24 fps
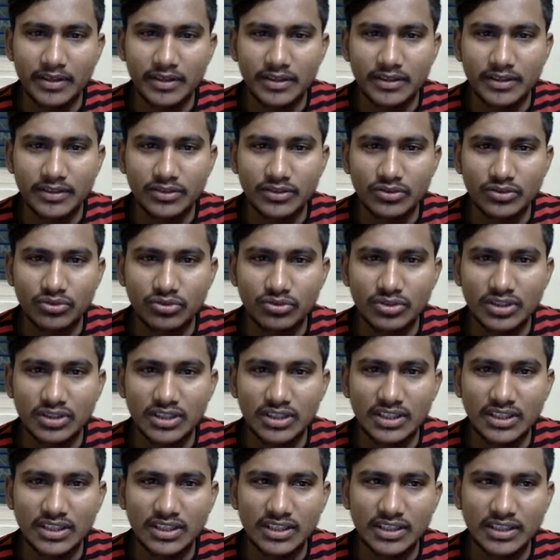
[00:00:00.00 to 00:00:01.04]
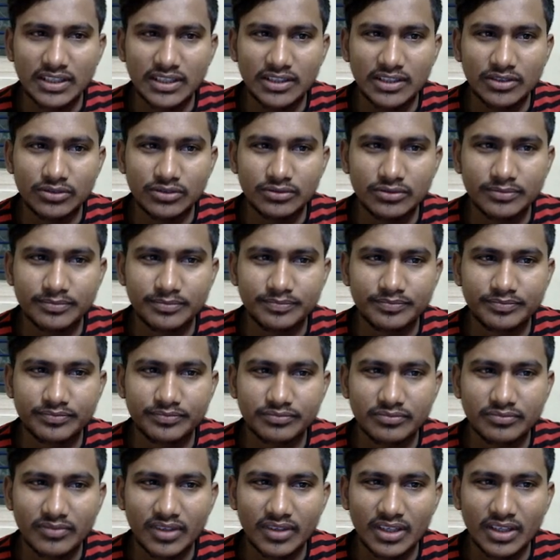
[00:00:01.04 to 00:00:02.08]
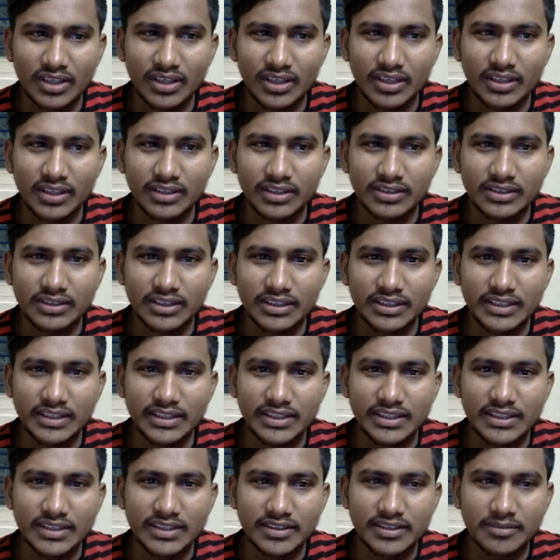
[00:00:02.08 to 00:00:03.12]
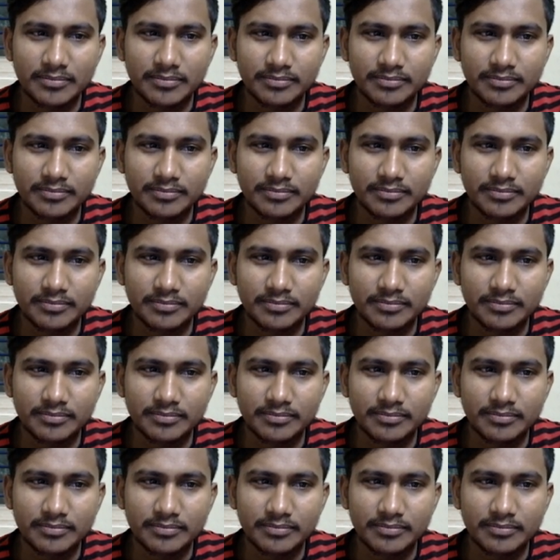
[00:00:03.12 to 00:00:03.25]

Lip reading: So see here now. That is